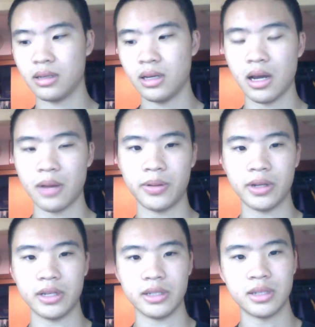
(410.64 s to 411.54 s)

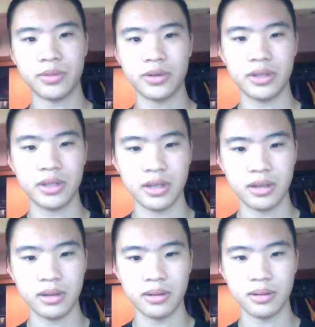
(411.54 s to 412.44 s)
a summer league
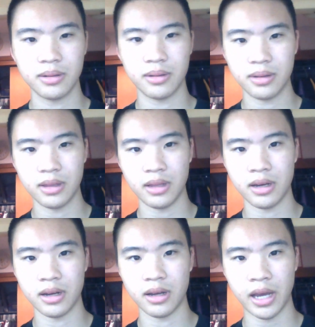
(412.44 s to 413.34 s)

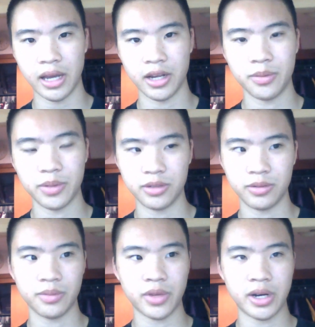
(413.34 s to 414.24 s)
that year
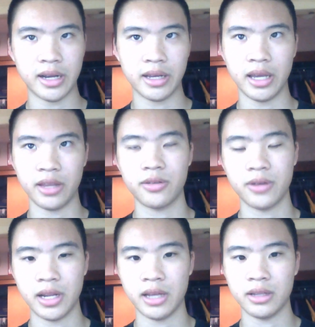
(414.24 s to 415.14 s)
between my 8th
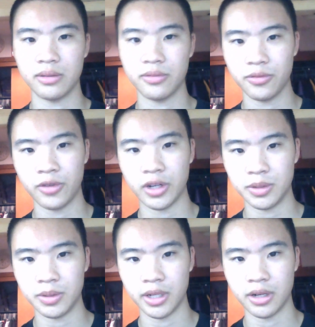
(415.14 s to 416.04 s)
grade and
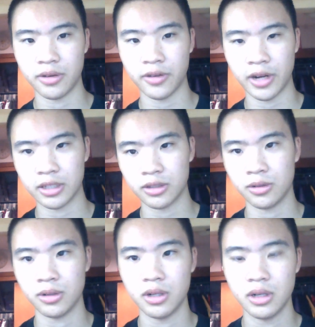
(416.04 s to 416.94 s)
freshman year of high
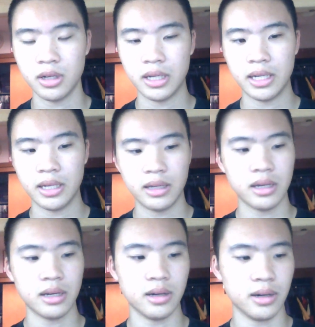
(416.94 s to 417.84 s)
school.
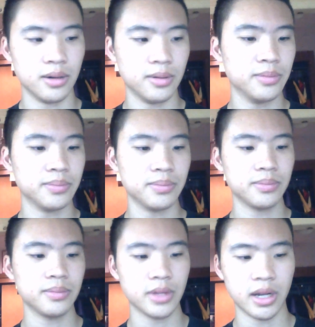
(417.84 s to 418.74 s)
And
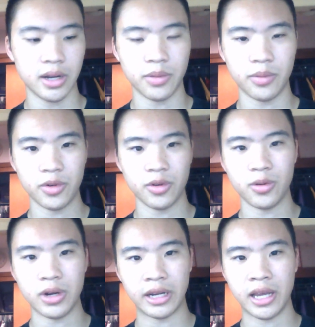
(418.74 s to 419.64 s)
I remember
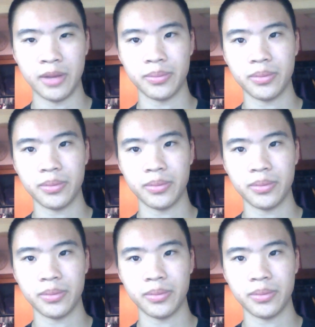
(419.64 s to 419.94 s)
one game